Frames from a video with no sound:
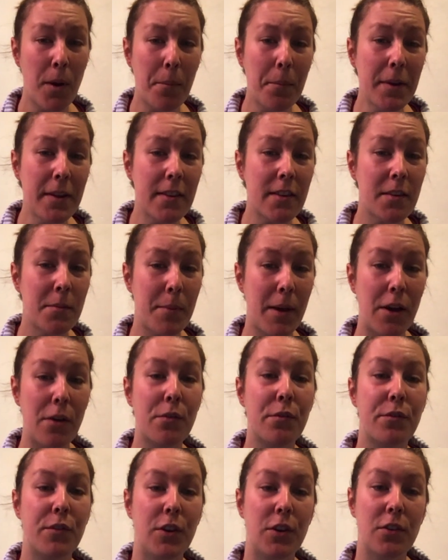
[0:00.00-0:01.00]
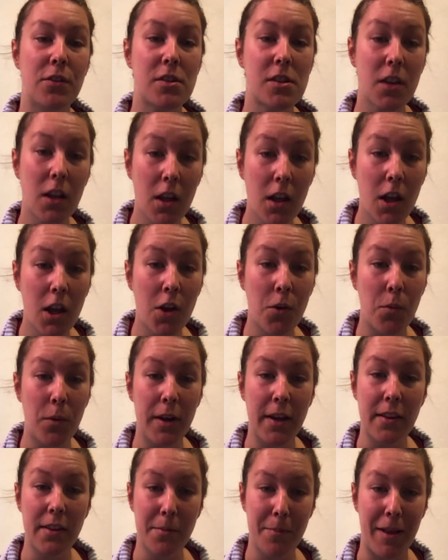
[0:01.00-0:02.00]
we smell food,
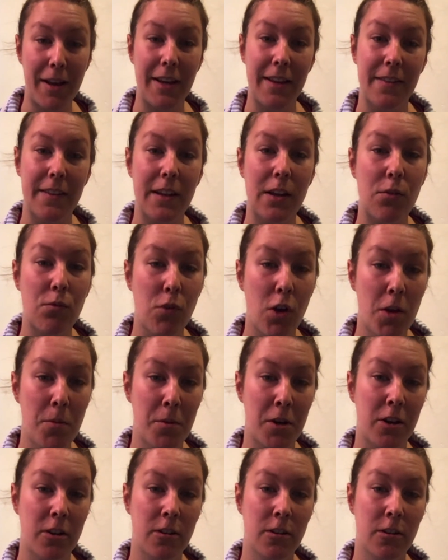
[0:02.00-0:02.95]
we're smelling the aroma,